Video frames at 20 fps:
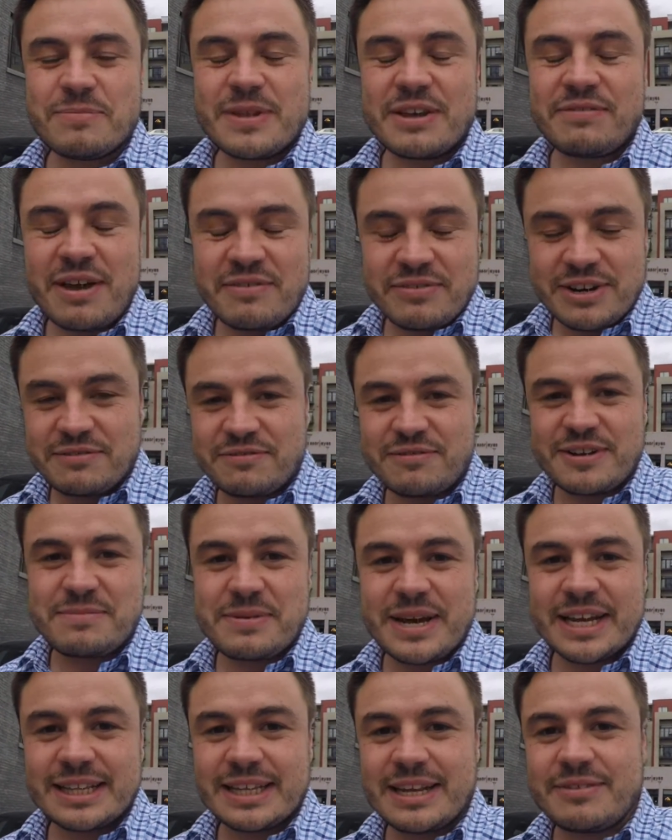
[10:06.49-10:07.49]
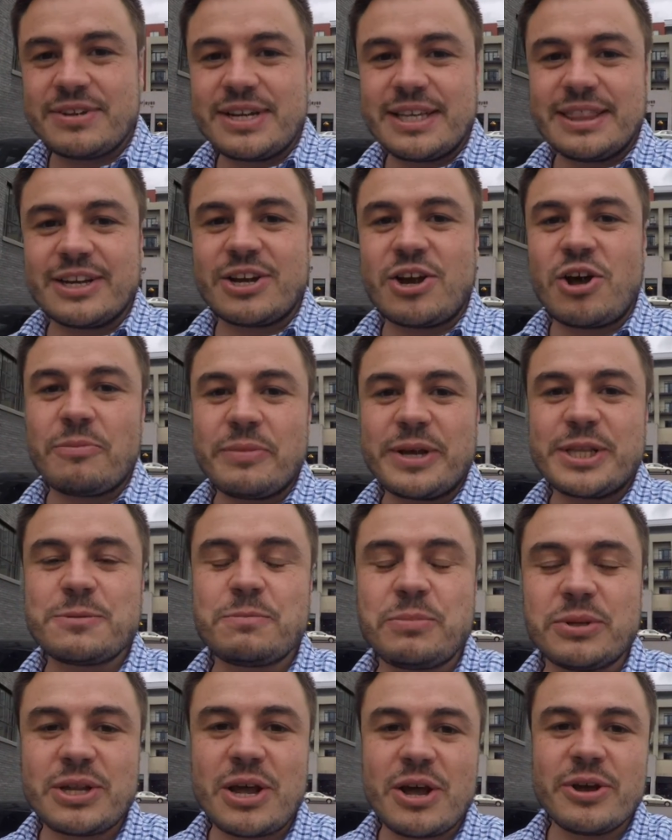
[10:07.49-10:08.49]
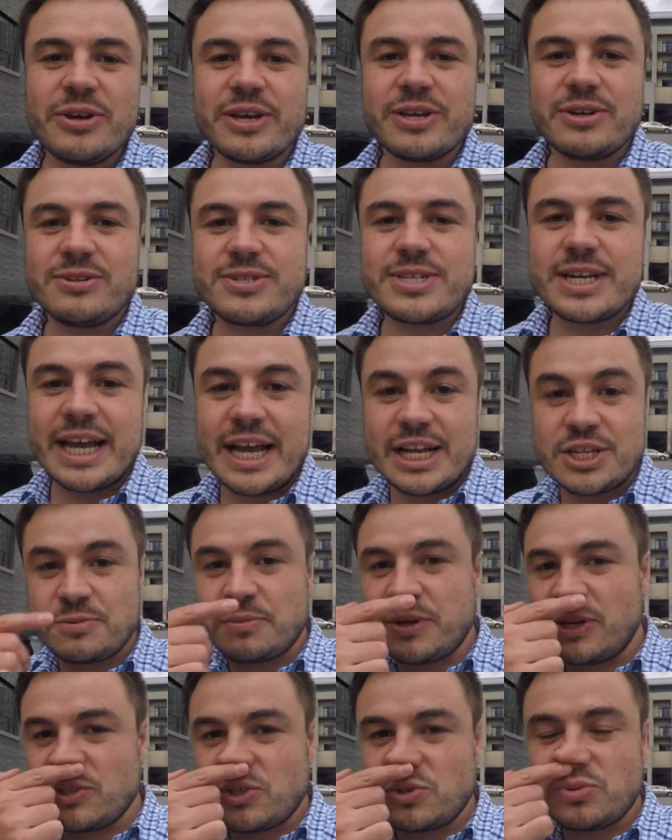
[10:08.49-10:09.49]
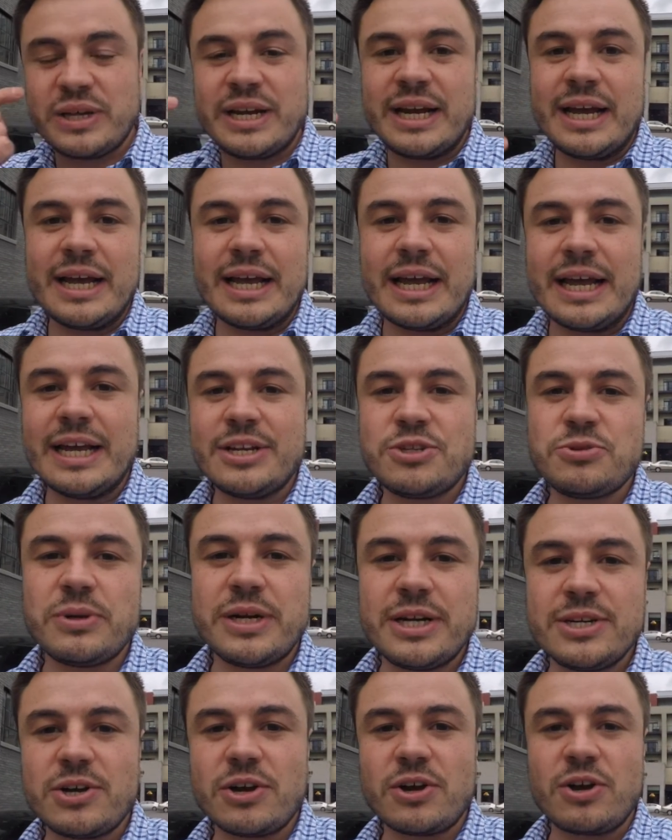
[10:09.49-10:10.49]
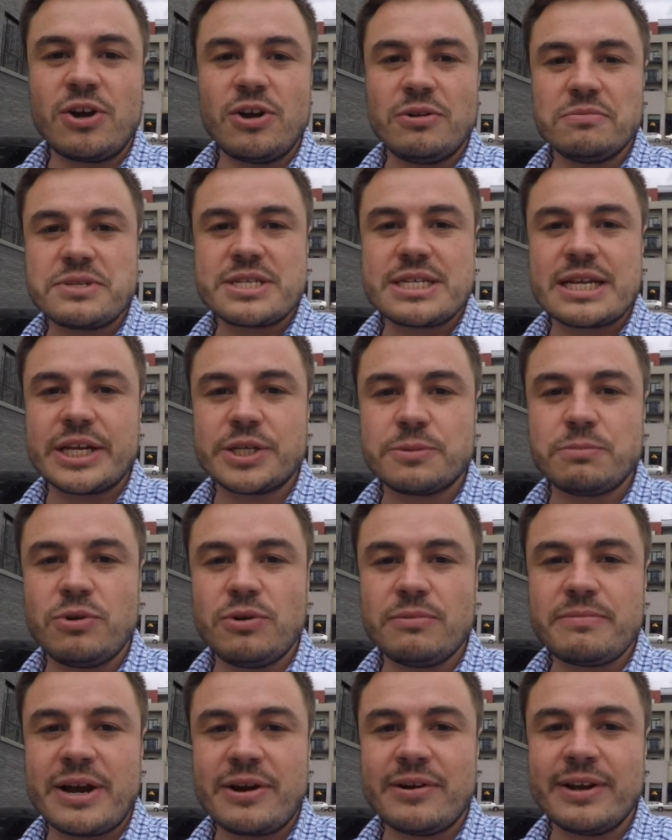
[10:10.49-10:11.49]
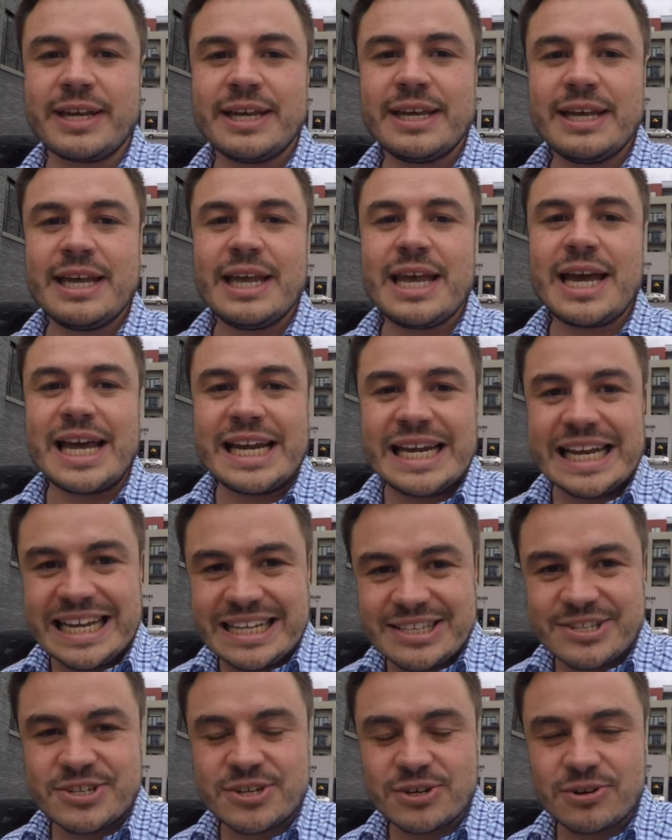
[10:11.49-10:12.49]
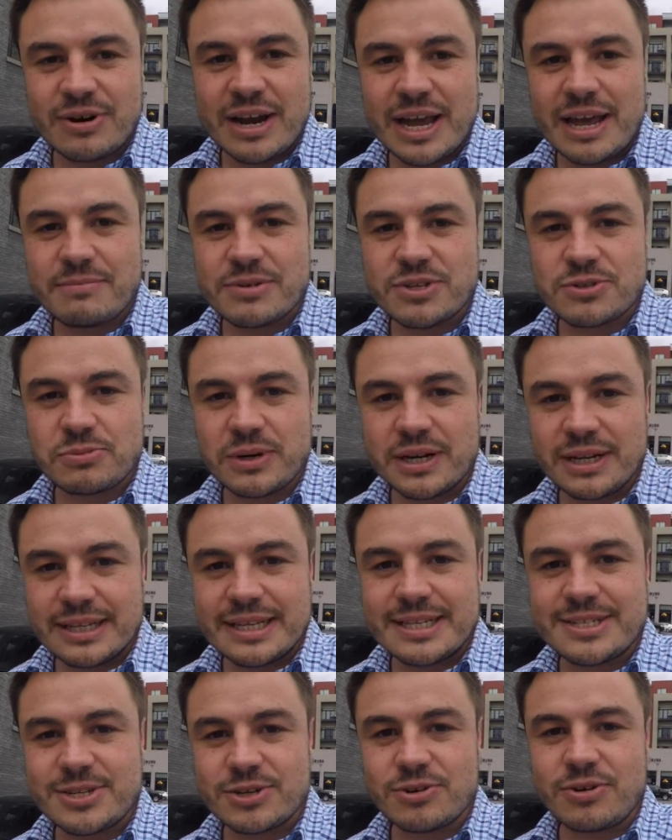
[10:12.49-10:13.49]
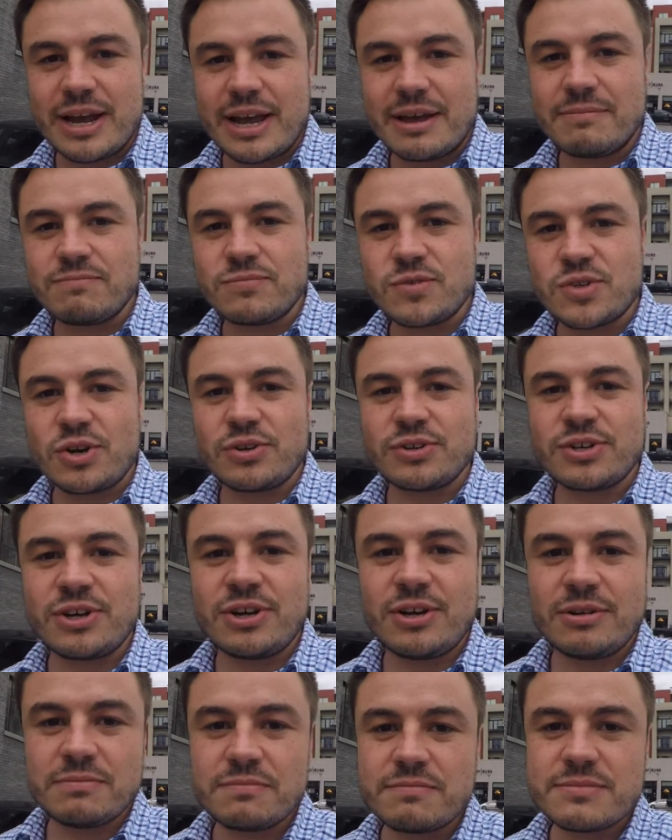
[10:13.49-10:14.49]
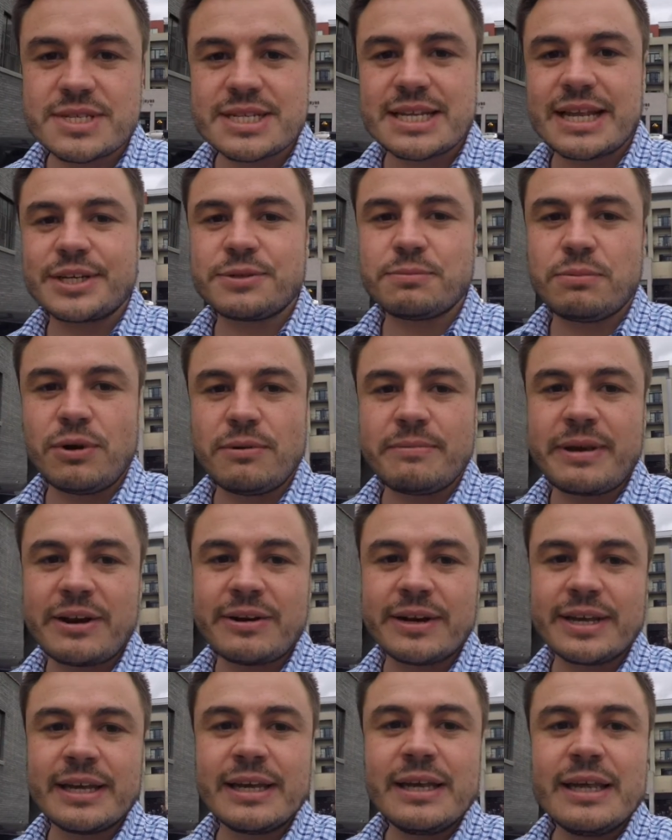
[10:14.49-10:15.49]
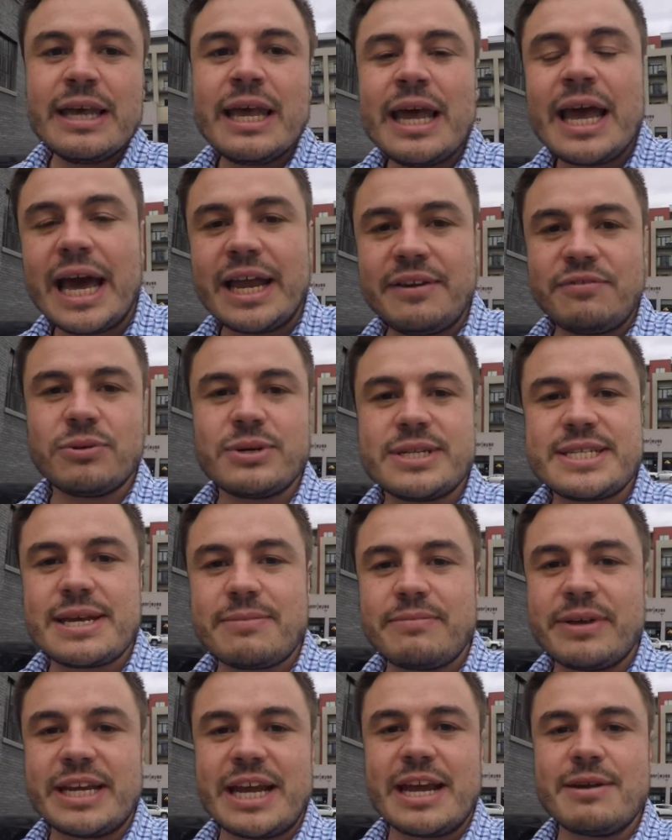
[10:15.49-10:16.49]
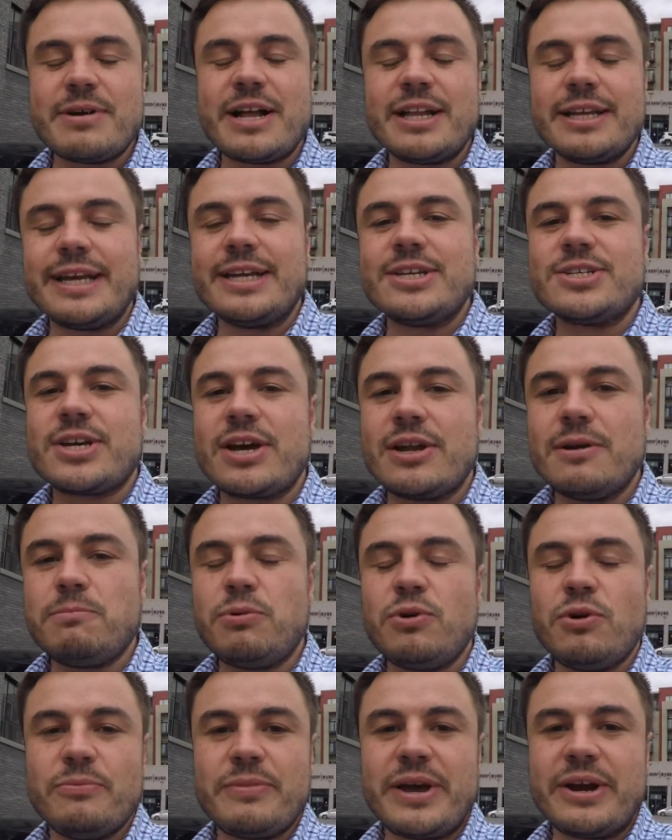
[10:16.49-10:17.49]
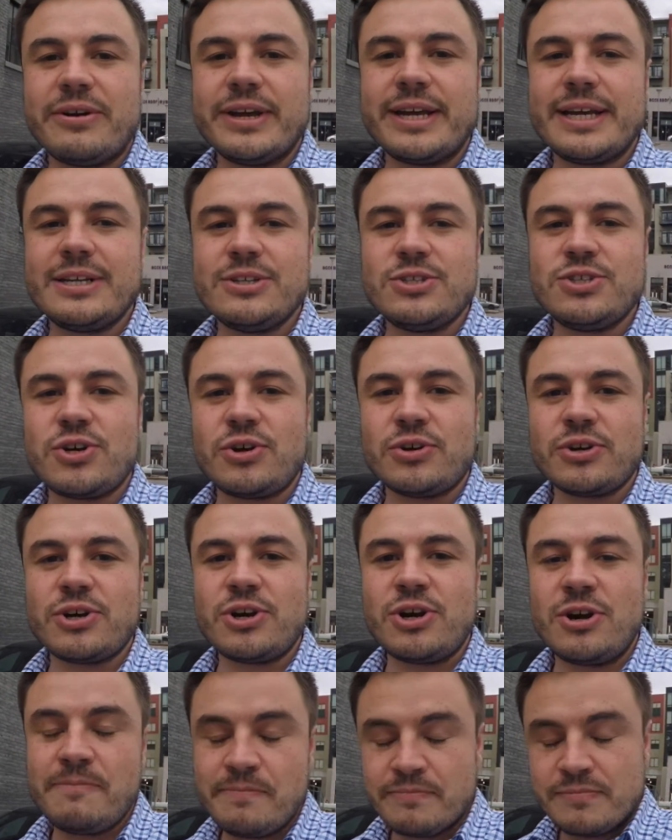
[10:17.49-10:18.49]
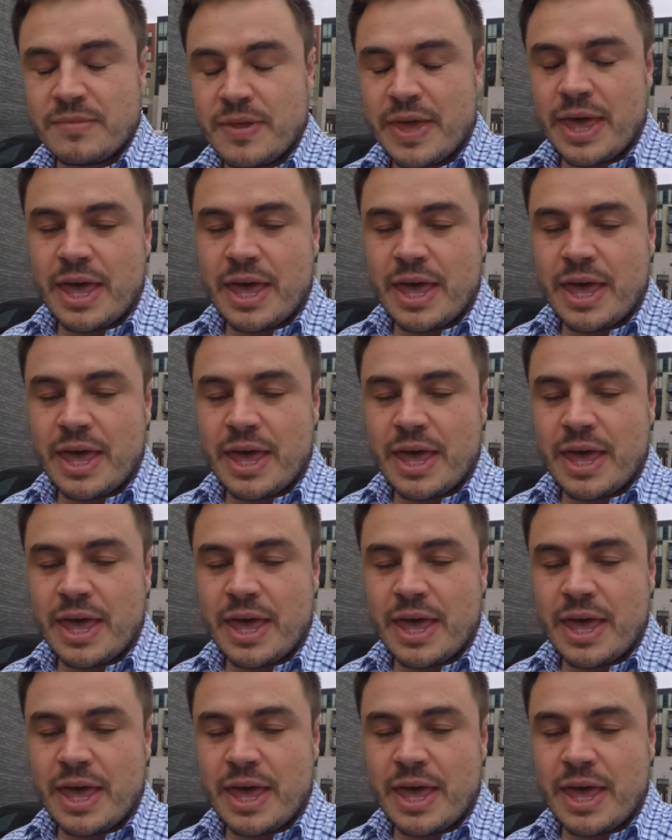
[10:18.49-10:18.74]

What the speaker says: If you have any feedback, leave it in the comments below. You can also catch me on Twitter, twitter.com/paulmarrick, and Instagram as well, instagram.com/paulmarrick. And if you want to send me an email, you can just go to paulmarrick.com.